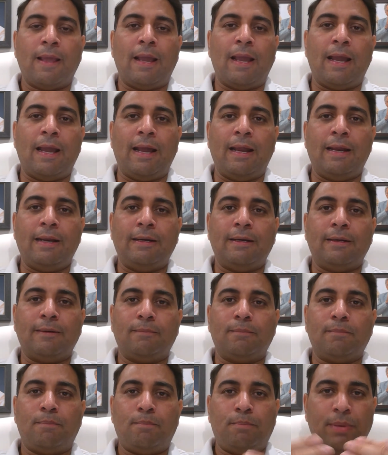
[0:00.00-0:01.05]
and
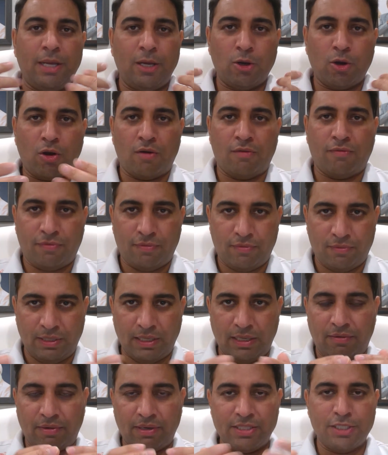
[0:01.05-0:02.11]
pay off
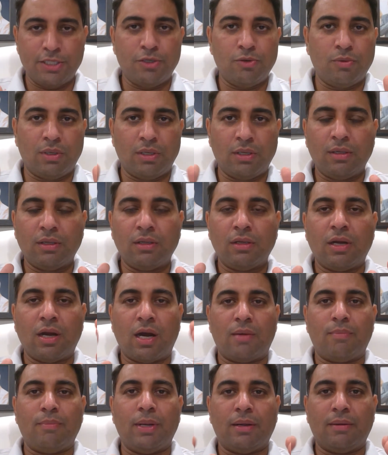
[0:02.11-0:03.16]
their residual
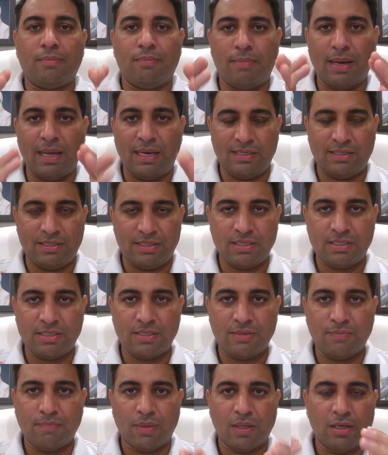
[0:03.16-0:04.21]
karmic
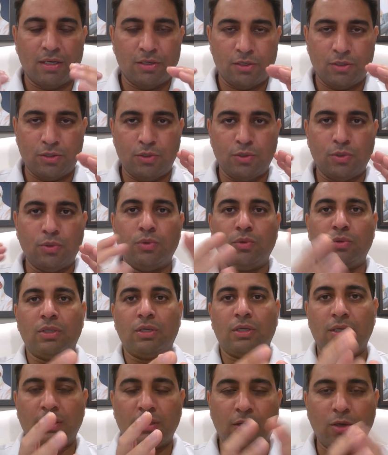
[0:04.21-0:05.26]
balances to
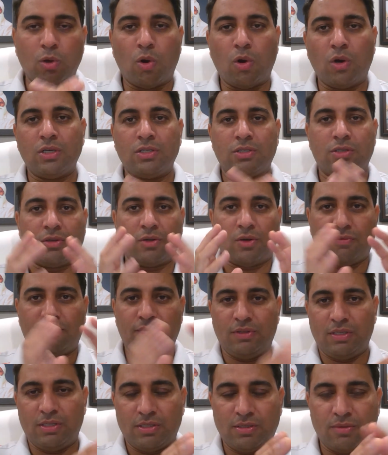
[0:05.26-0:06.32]
the lords of
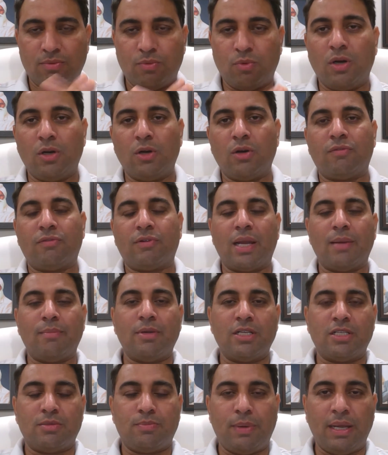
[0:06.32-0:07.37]
this world of time
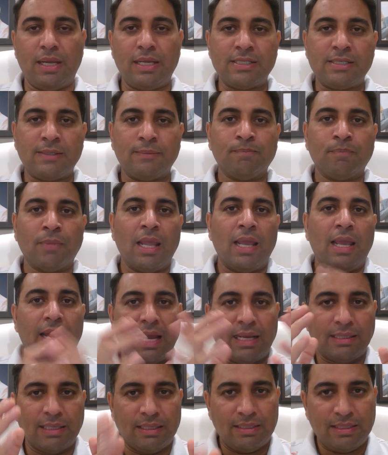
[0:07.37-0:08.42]
and space,
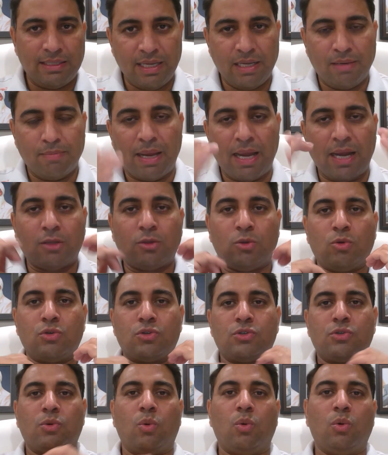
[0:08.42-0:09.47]
and then take back
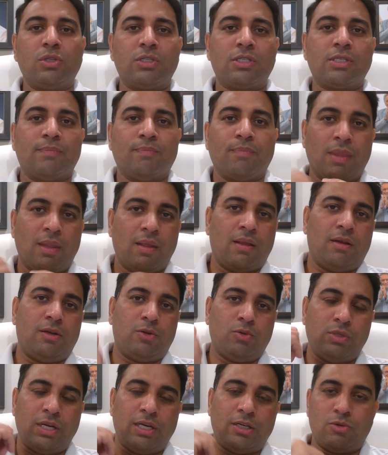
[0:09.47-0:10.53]
those souls
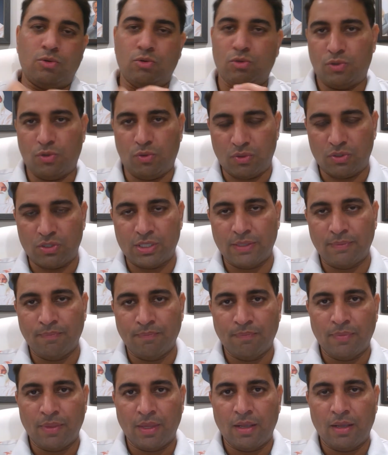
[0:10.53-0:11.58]
to their true source.
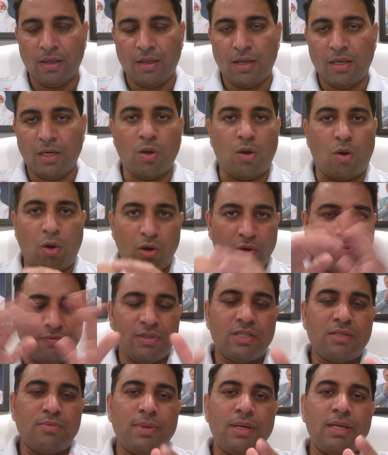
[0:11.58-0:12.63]
Now, all of
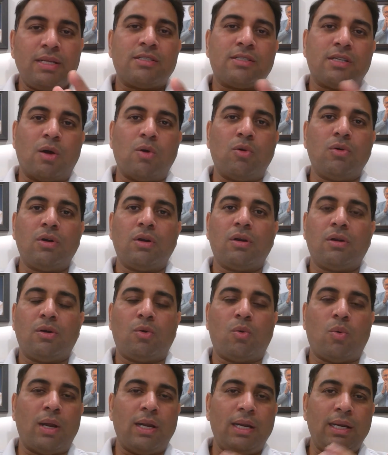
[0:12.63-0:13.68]
this may sound
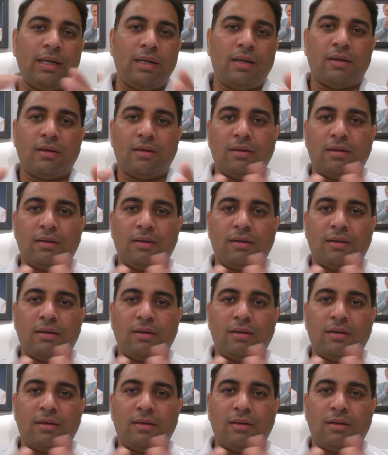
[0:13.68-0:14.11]
quite